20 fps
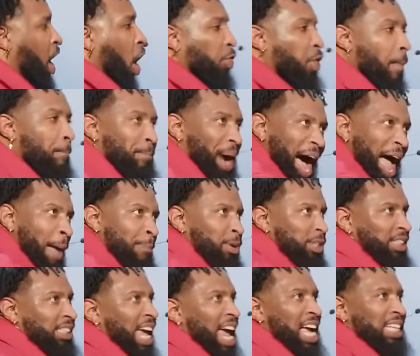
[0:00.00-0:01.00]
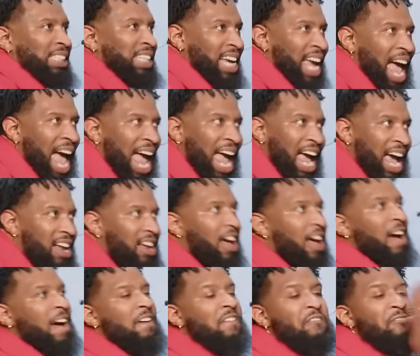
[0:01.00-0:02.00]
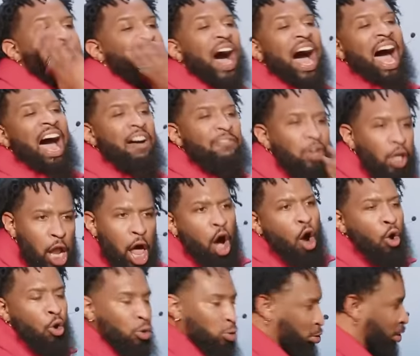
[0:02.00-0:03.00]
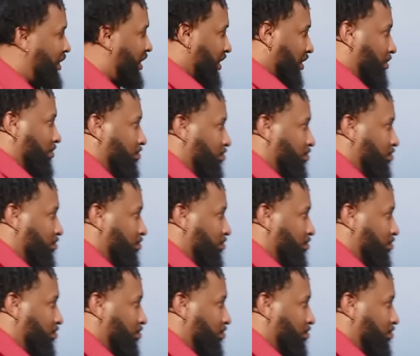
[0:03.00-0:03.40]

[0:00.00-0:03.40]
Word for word: The Bible says he had five loaves